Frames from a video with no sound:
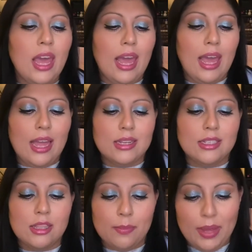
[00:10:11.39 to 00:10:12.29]
And
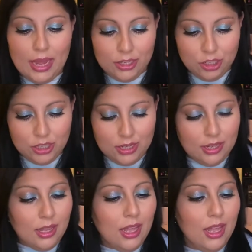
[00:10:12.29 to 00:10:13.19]
the
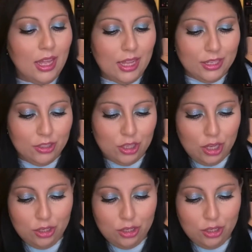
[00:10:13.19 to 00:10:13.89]
packaging is